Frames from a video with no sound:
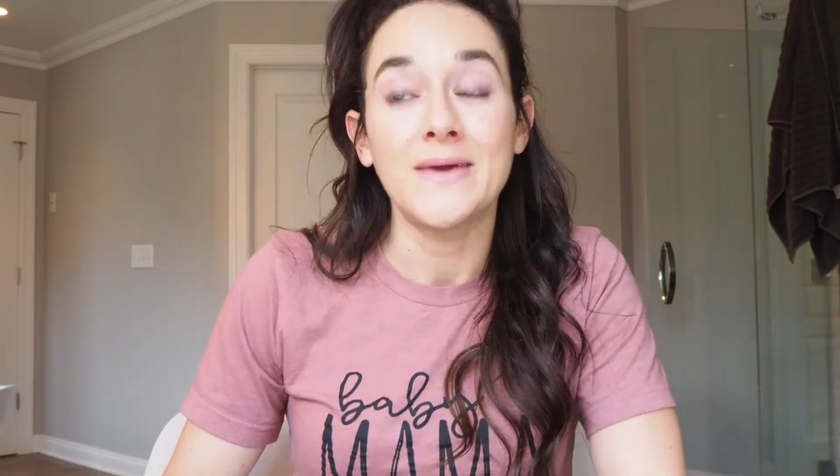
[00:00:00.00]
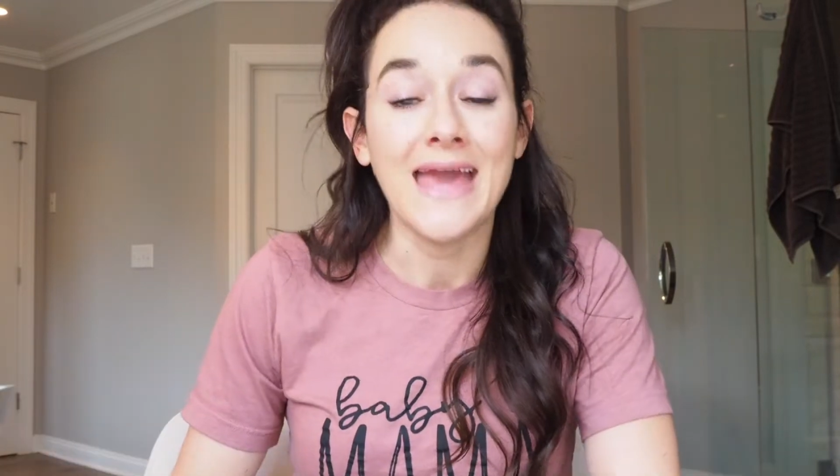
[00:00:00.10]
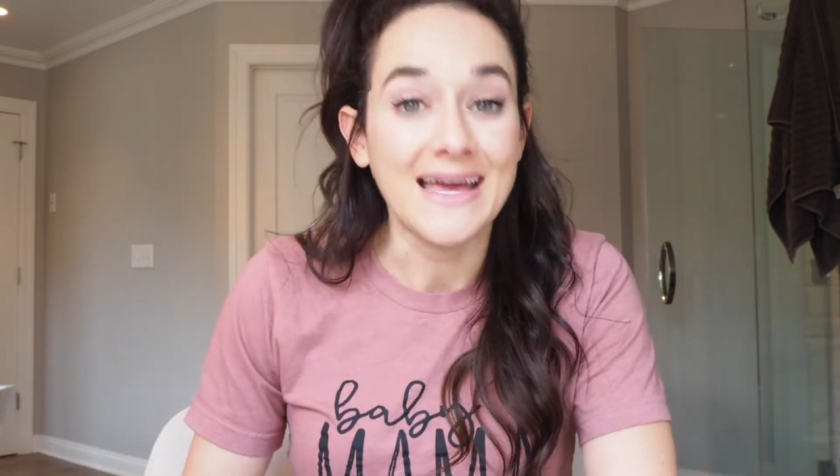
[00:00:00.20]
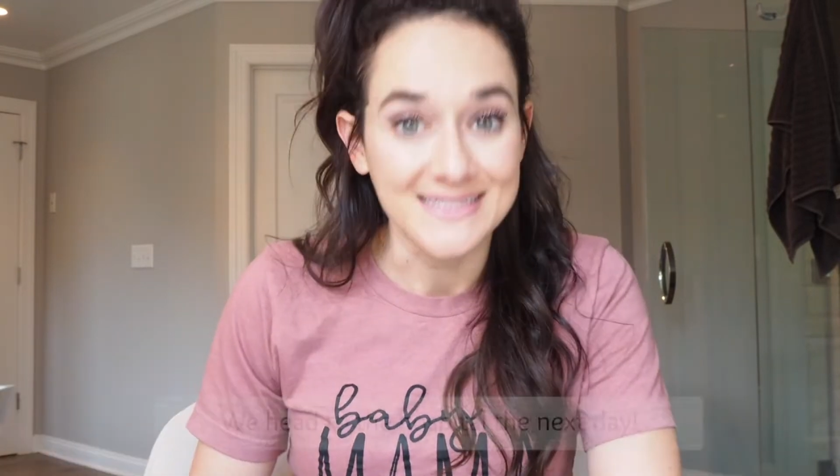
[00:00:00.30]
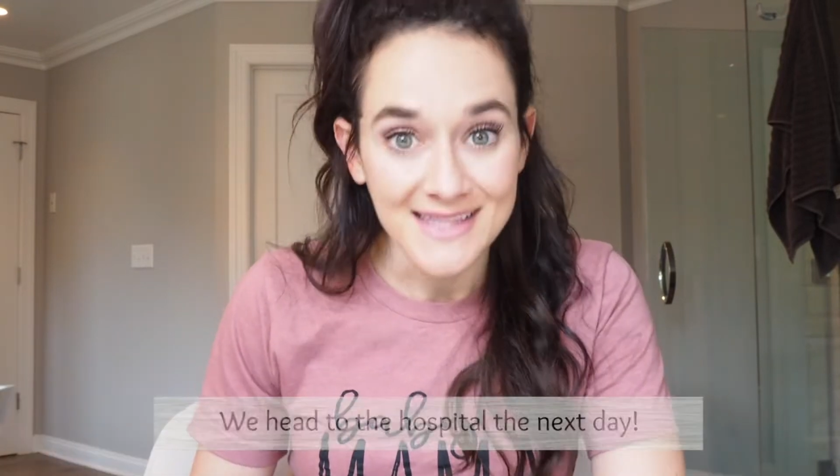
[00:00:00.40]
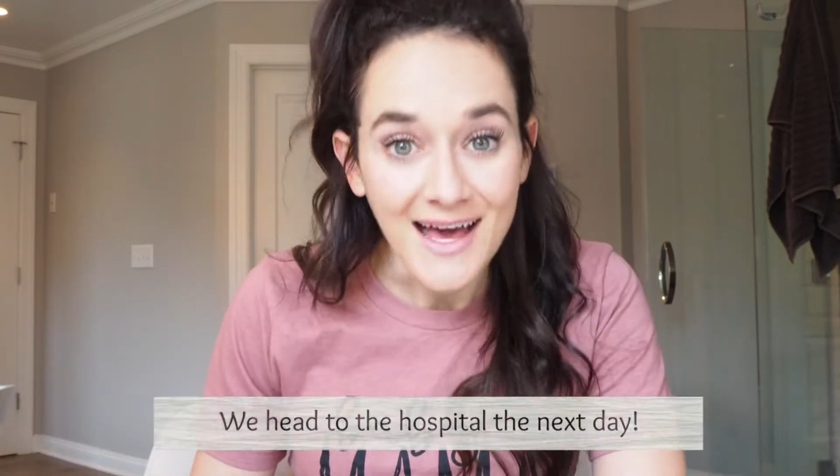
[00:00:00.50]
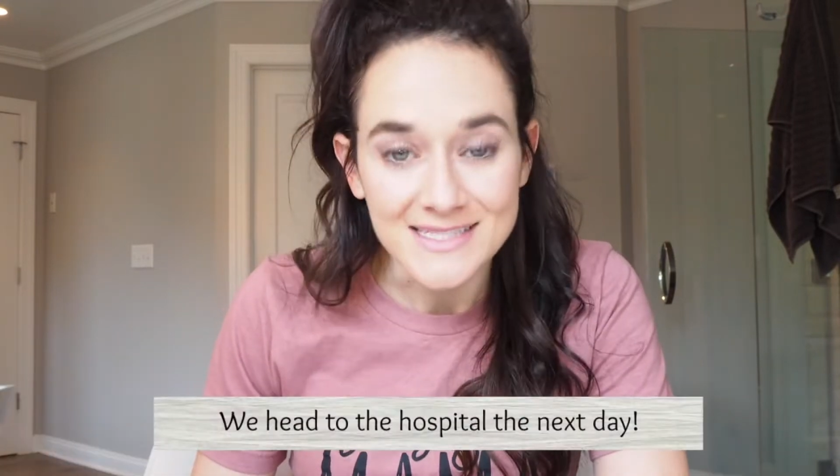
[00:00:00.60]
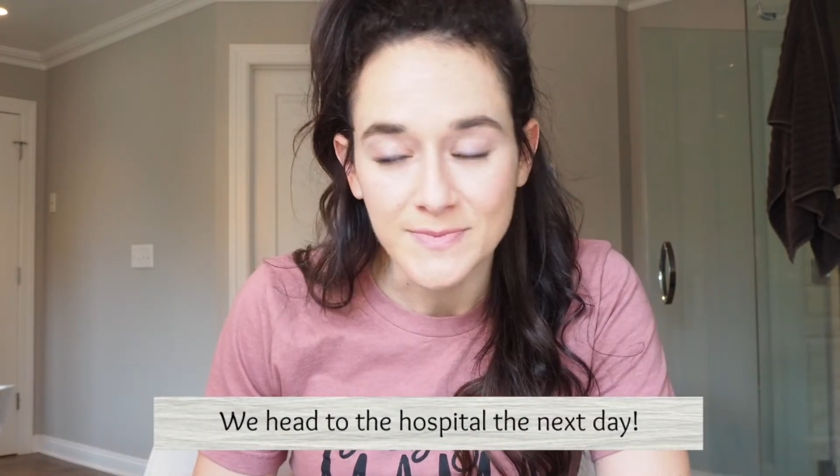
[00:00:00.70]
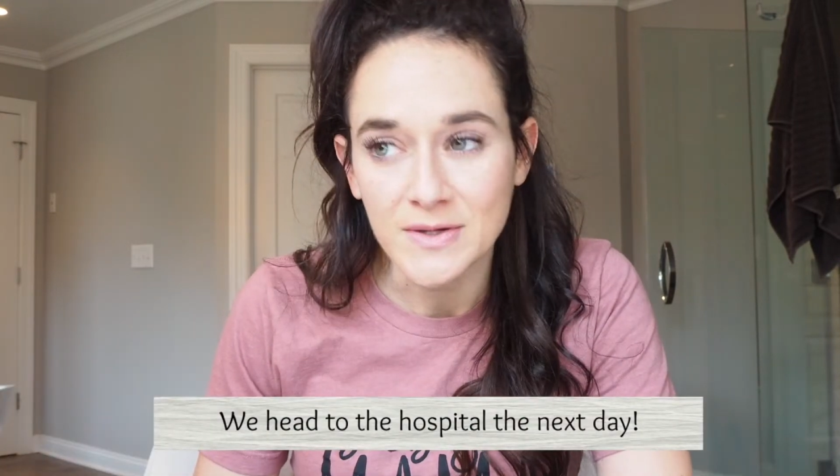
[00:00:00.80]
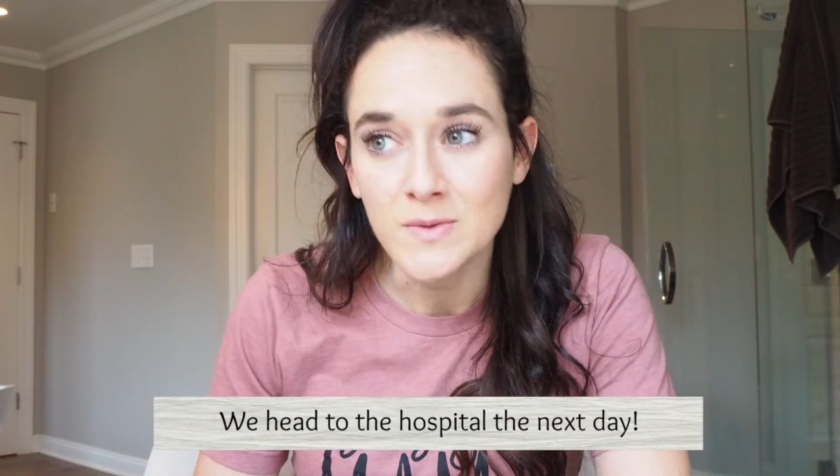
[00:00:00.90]
We head to the
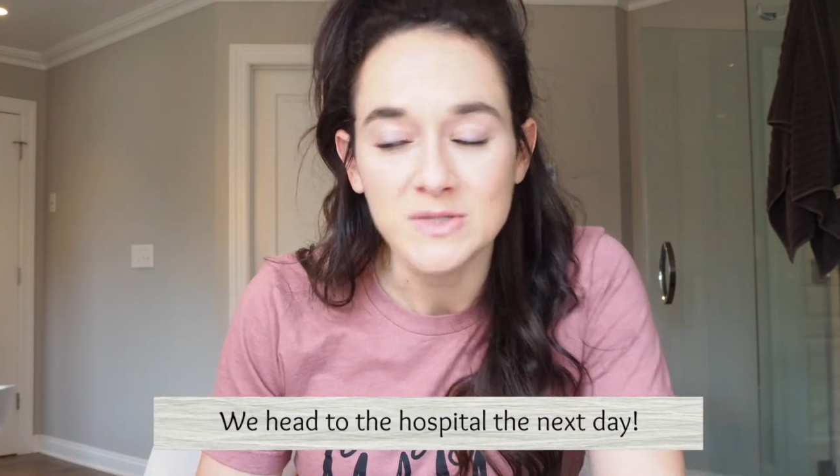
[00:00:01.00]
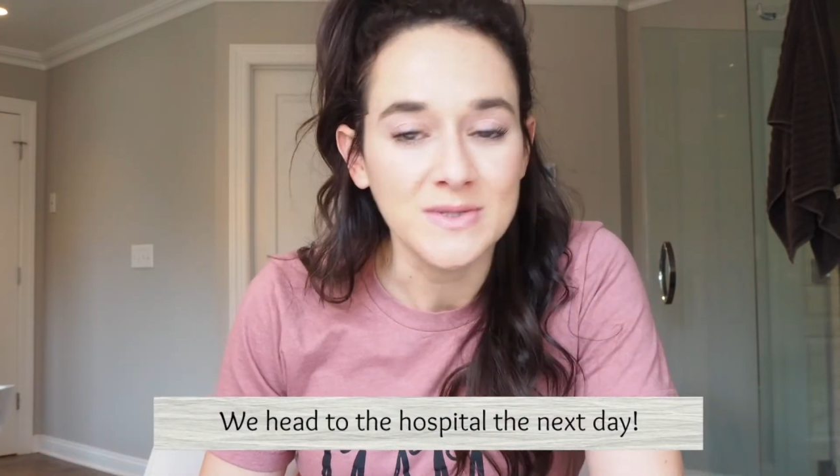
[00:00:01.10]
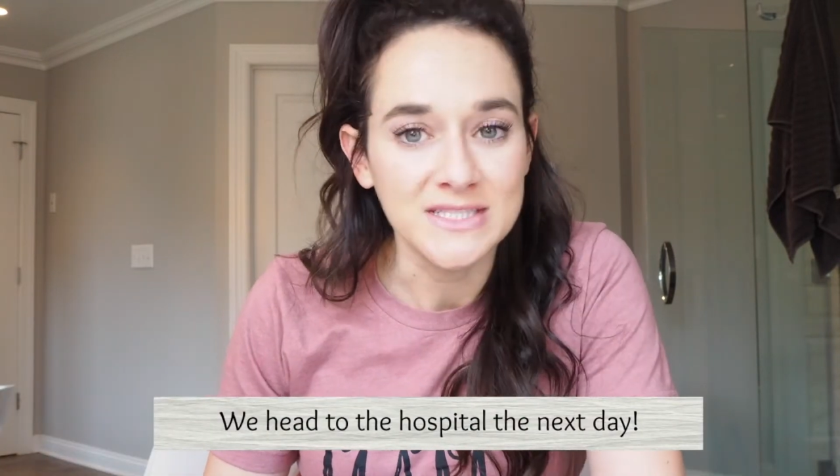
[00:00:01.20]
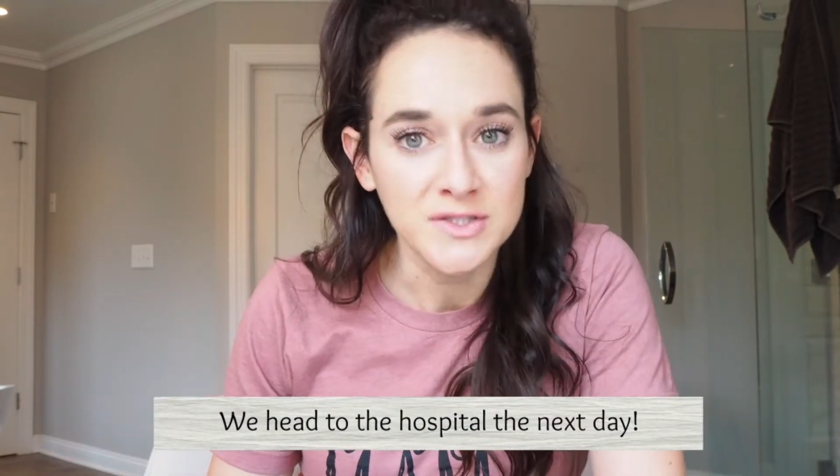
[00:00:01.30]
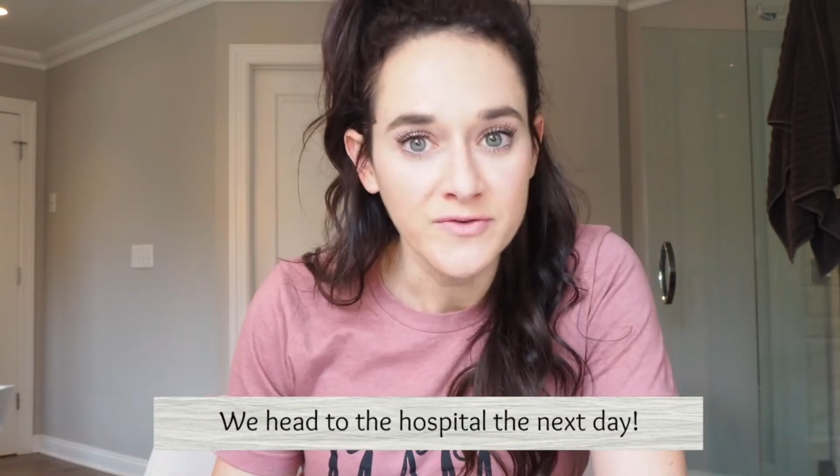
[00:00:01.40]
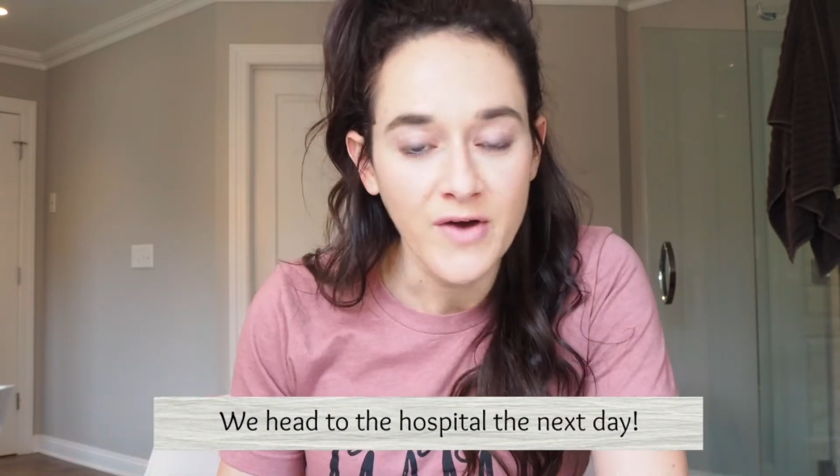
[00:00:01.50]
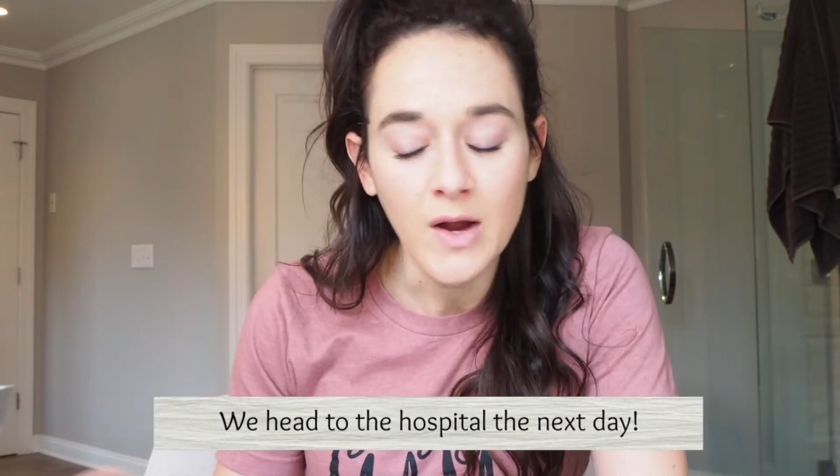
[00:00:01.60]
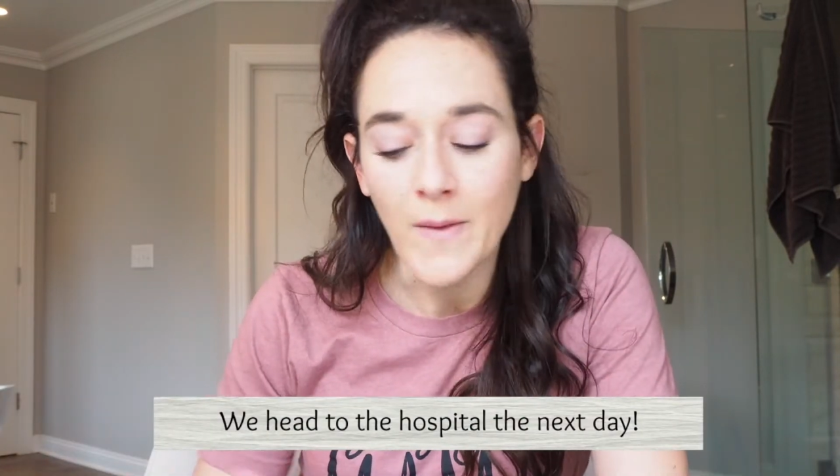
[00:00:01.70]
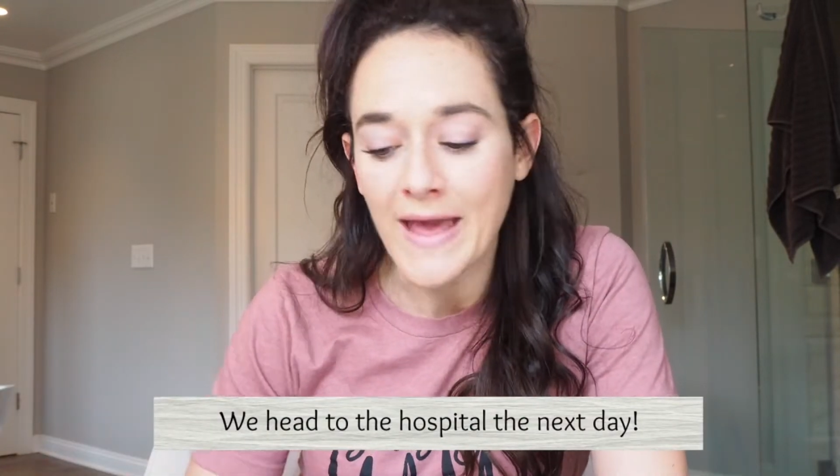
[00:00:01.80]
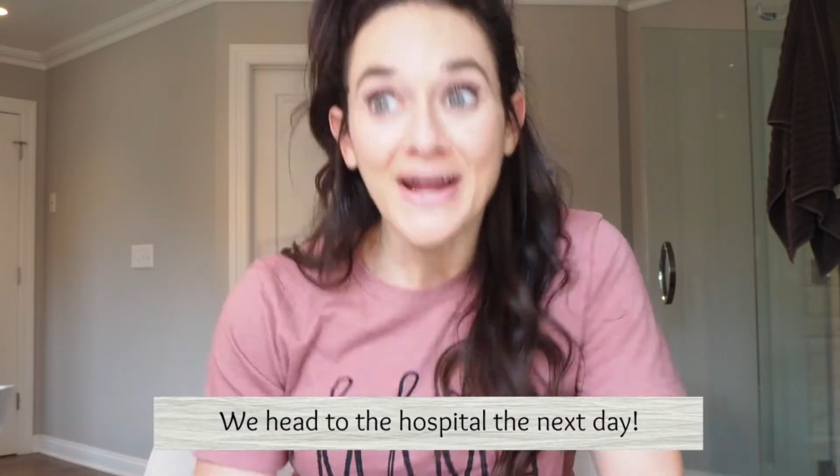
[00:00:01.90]
hospital, which wasn't too
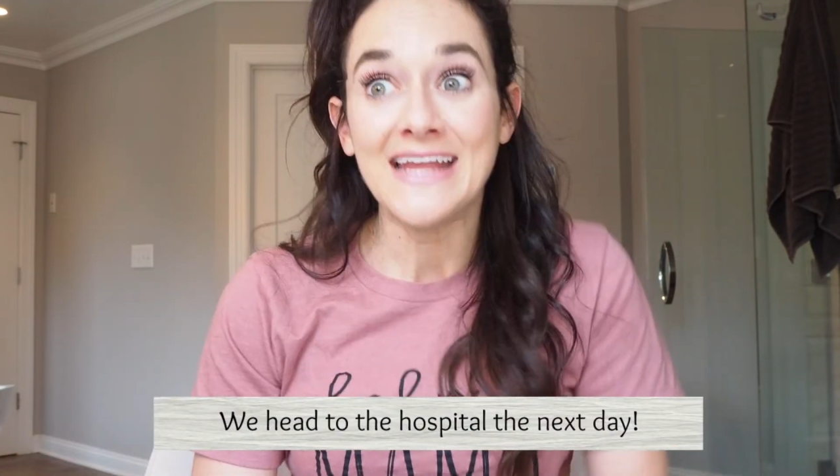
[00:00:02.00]
far away,